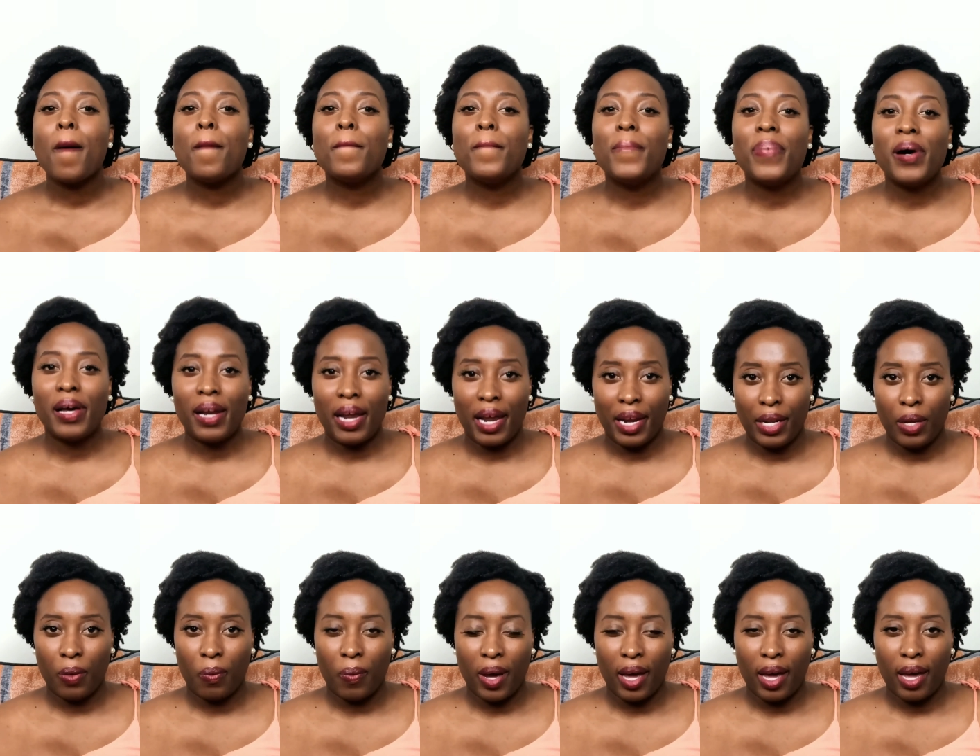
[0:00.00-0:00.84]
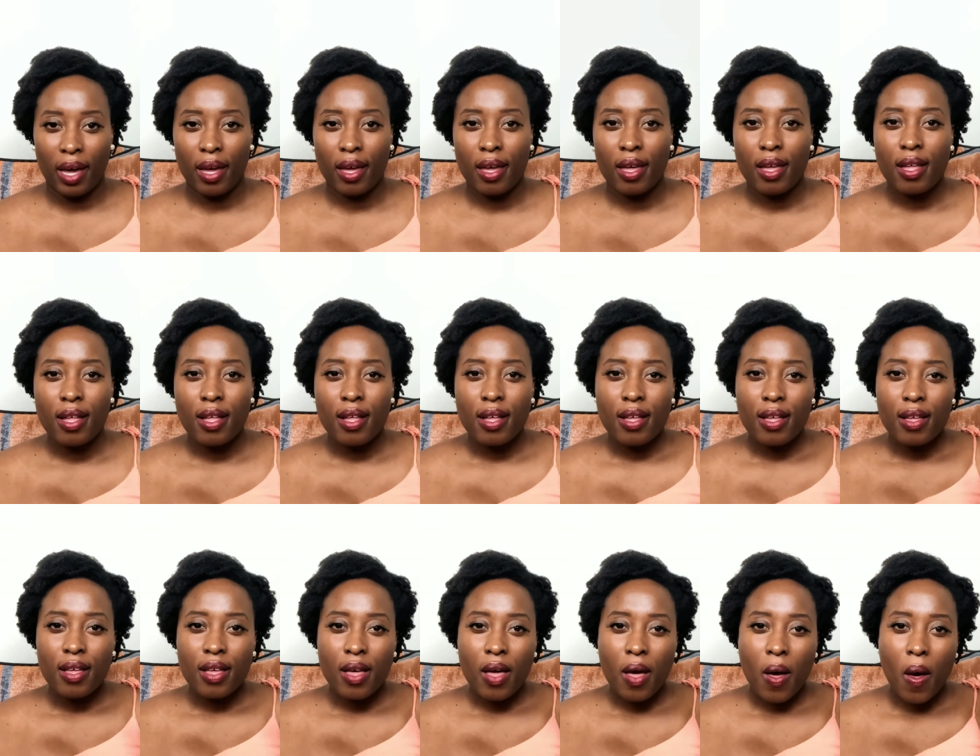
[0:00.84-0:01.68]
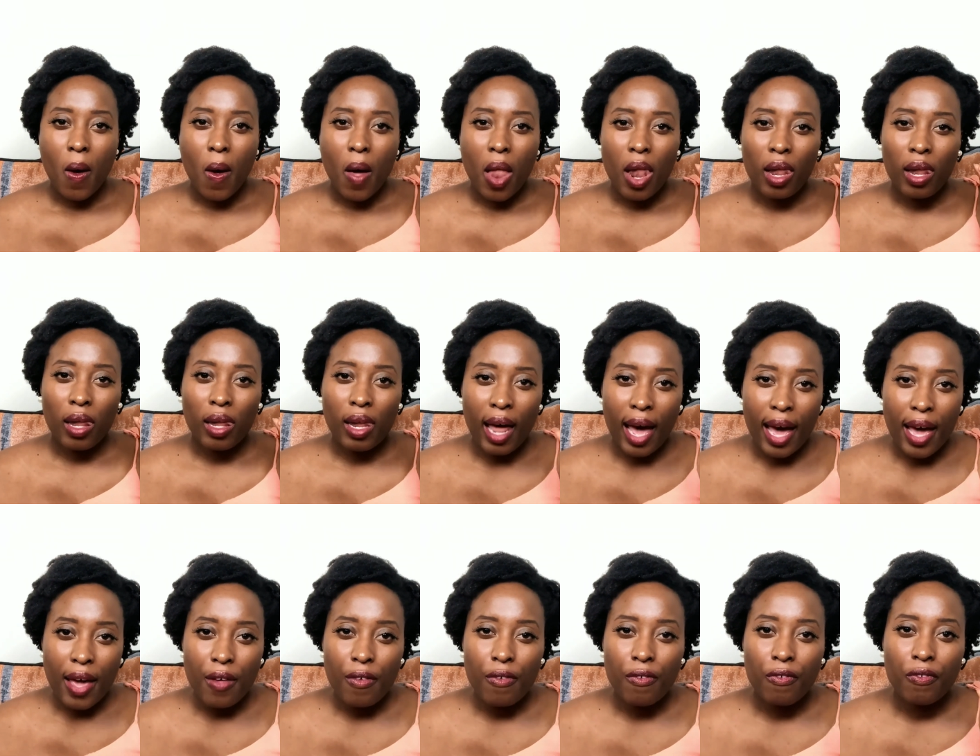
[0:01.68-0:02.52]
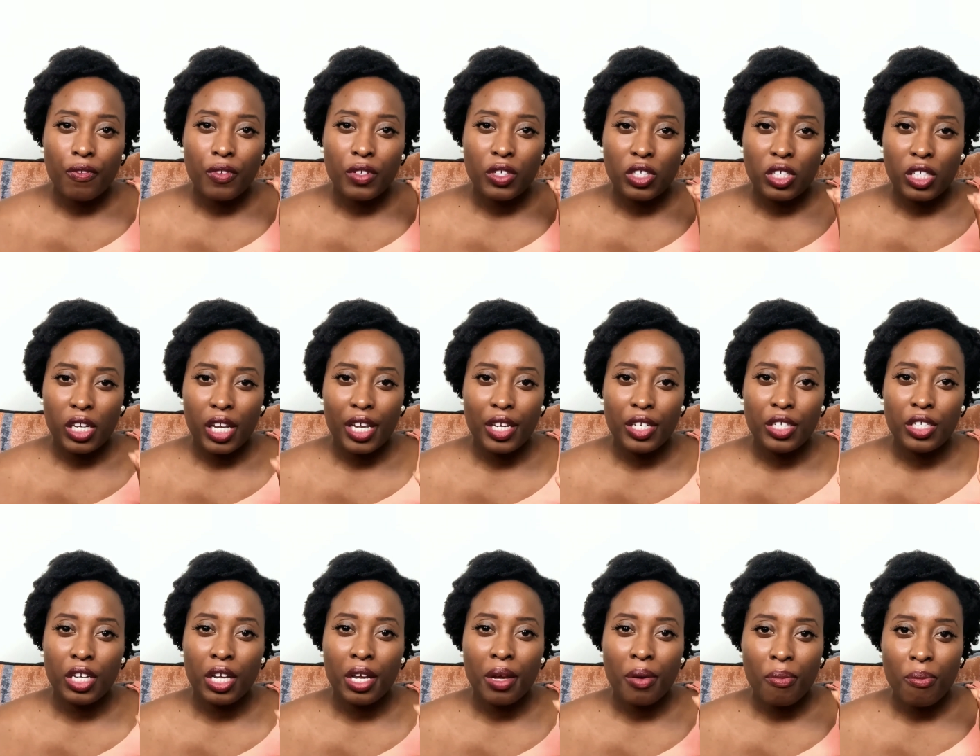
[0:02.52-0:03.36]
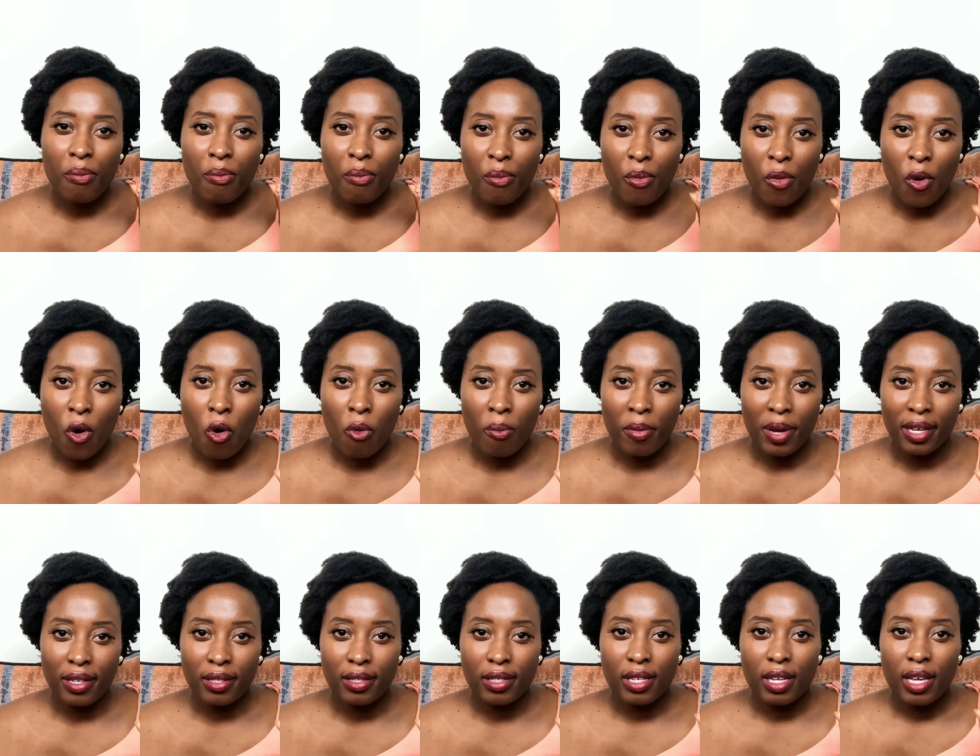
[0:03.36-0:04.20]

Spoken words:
But anyway, life-changing moment.